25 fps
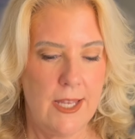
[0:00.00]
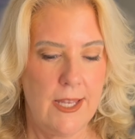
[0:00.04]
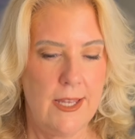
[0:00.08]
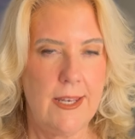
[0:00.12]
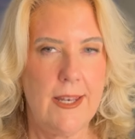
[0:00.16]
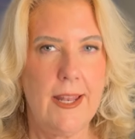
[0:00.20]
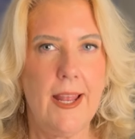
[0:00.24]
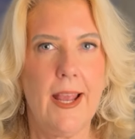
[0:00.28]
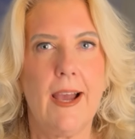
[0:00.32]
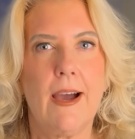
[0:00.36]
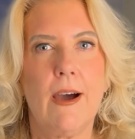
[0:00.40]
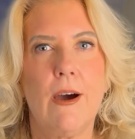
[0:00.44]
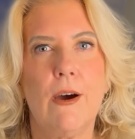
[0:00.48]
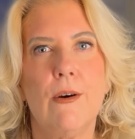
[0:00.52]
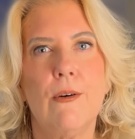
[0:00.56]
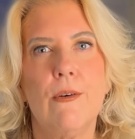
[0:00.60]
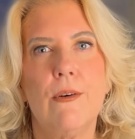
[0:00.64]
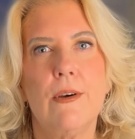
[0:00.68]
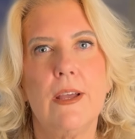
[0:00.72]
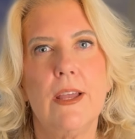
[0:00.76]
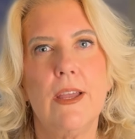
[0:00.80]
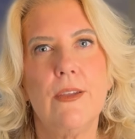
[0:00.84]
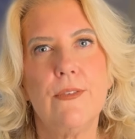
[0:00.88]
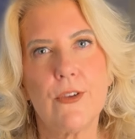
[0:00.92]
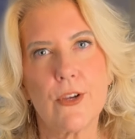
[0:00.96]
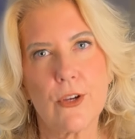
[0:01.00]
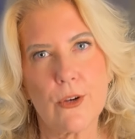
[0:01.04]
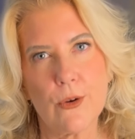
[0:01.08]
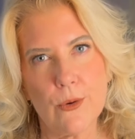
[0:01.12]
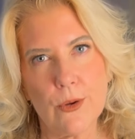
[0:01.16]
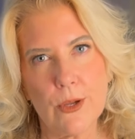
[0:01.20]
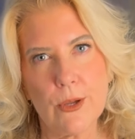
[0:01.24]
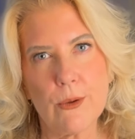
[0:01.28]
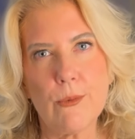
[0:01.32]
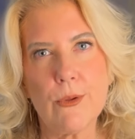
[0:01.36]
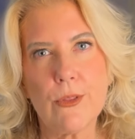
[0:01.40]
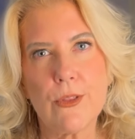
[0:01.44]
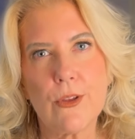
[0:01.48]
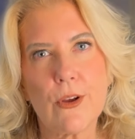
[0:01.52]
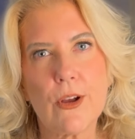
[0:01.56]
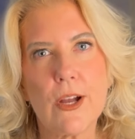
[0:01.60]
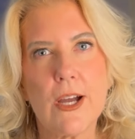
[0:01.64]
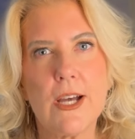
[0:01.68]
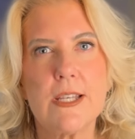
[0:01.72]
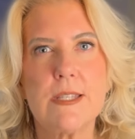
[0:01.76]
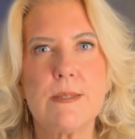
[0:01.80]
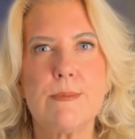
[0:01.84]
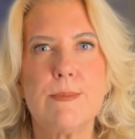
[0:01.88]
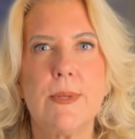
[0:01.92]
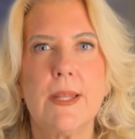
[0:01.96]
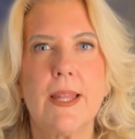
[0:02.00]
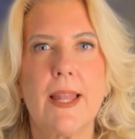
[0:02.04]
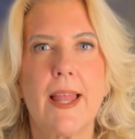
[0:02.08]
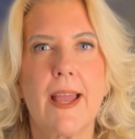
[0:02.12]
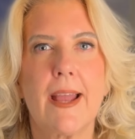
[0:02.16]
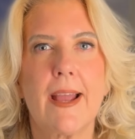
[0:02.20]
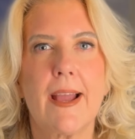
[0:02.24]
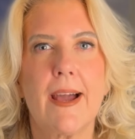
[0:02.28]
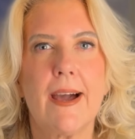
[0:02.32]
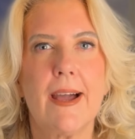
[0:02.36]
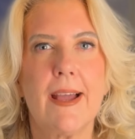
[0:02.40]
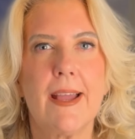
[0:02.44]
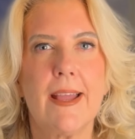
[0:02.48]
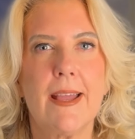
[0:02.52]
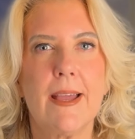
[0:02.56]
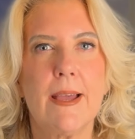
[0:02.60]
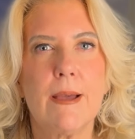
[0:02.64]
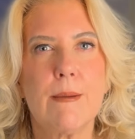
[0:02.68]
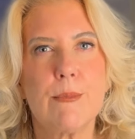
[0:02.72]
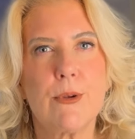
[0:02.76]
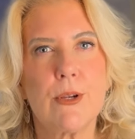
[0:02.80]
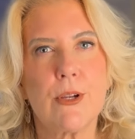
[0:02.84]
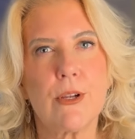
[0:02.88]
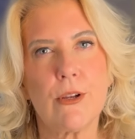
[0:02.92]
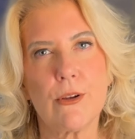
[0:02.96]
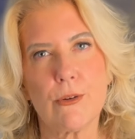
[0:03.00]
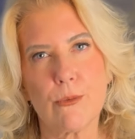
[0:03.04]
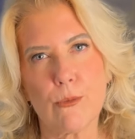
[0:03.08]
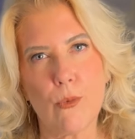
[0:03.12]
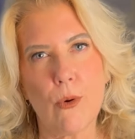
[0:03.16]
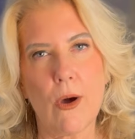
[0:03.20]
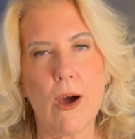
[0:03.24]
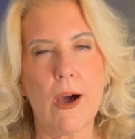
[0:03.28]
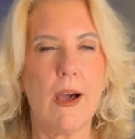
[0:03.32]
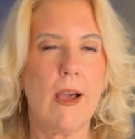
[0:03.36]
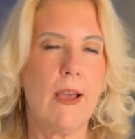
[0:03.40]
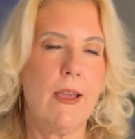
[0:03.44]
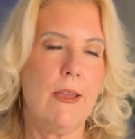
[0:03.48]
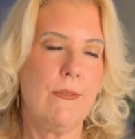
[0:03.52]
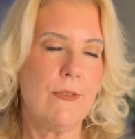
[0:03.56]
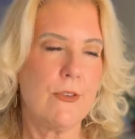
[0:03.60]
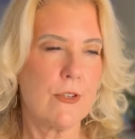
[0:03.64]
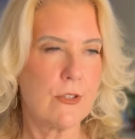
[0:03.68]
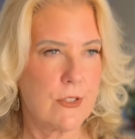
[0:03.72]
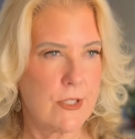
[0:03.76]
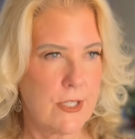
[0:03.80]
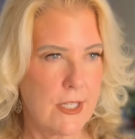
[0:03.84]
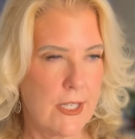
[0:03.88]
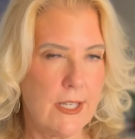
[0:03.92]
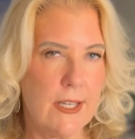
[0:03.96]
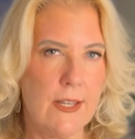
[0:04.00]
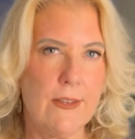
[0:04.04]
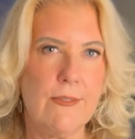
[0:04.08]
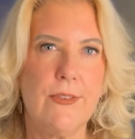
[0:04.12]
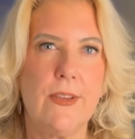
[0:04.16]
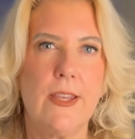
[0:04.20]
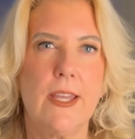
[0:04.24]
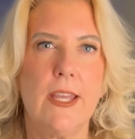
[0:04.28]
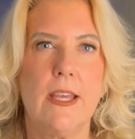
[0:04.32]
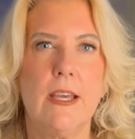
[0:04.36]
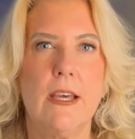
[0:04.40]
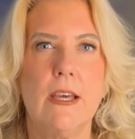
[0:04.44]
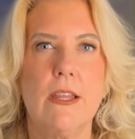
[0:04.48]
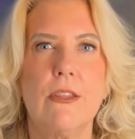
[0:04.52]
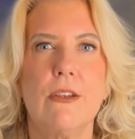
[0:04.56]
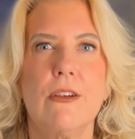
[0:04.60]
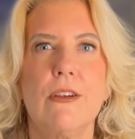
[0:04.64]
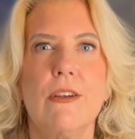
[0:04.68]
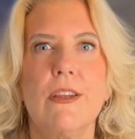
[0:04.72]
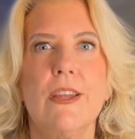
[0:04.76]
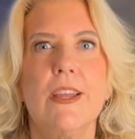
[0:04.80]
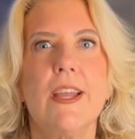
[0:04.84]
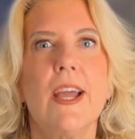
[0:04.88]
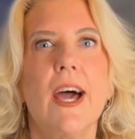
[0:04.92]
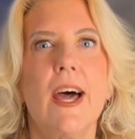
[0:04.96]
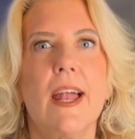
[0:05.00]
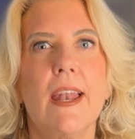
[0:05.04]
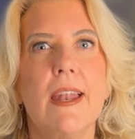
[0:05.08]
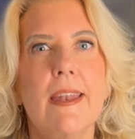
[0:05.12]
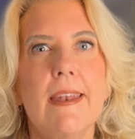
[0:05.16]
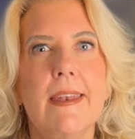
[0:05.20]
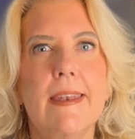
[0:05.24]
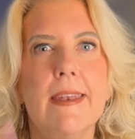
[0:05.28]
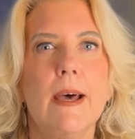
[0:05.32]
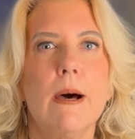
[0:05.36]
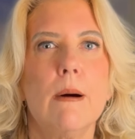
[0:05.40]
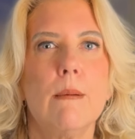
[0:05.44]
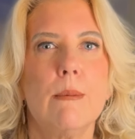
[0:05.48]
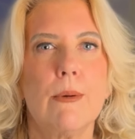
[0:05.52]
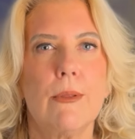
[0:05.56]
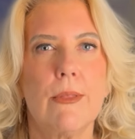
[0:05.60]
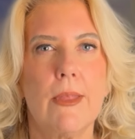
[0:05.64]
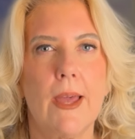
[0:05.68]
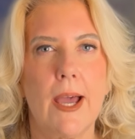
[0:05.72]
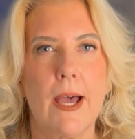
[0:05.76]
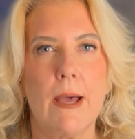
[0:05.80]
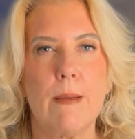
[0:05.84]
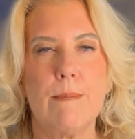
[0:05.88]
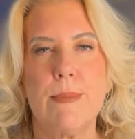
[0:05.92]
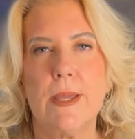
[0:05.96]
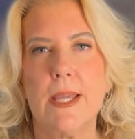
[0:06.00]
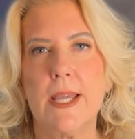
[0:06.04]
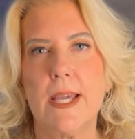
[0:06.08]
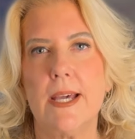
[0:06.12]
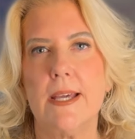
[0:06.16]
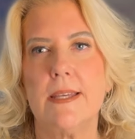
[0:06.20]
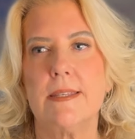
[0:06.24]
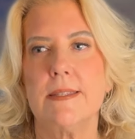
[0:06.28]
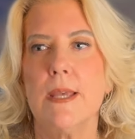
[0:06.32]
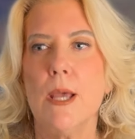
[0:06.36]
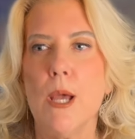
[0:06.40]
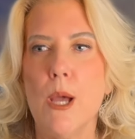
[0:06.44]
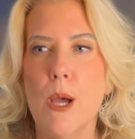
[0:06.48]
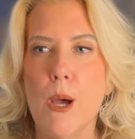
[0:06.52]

Now, if you're going with your husband like I am, or your wife, your significant other, you got to double that because